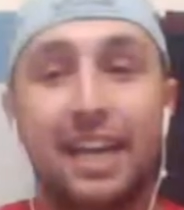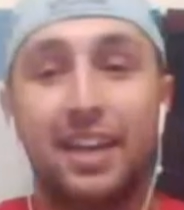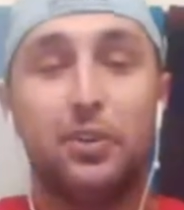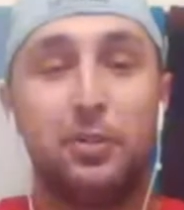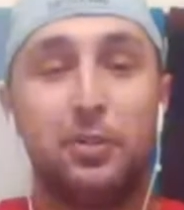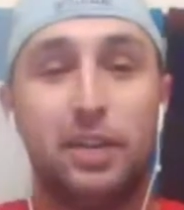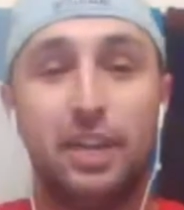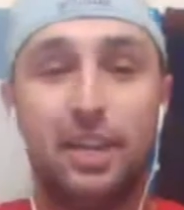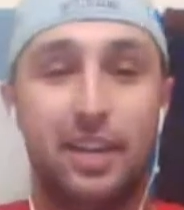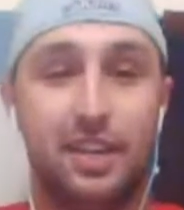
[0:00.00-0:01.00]
who he
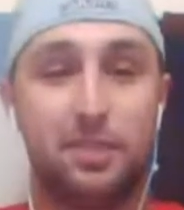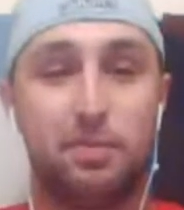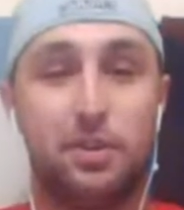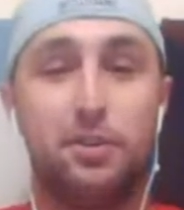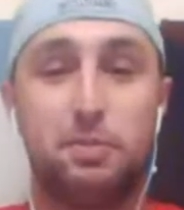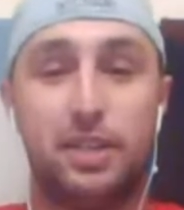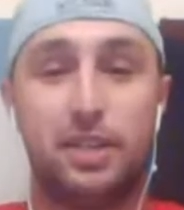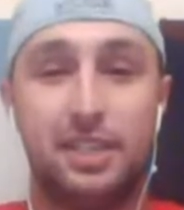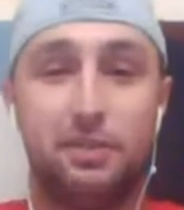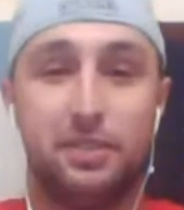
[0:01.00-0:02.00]
couldn't come coach because
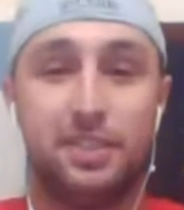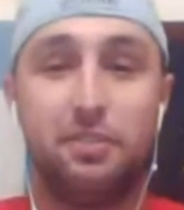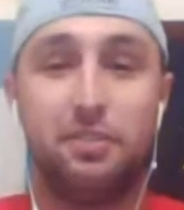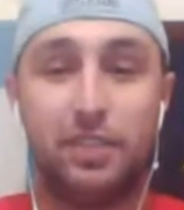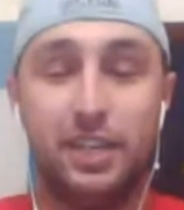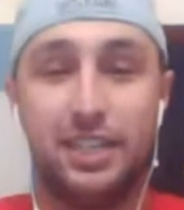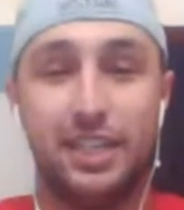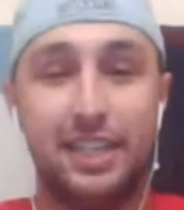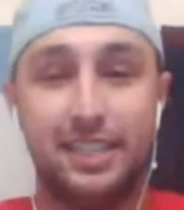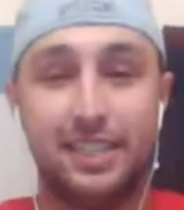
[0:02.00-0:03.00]
he was still finishing
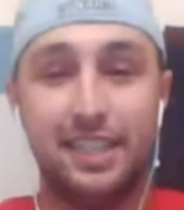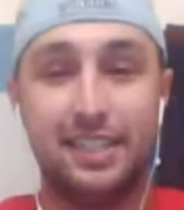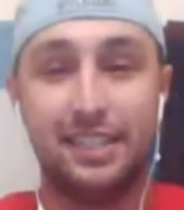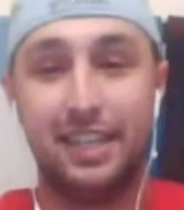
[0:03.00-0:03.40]
his season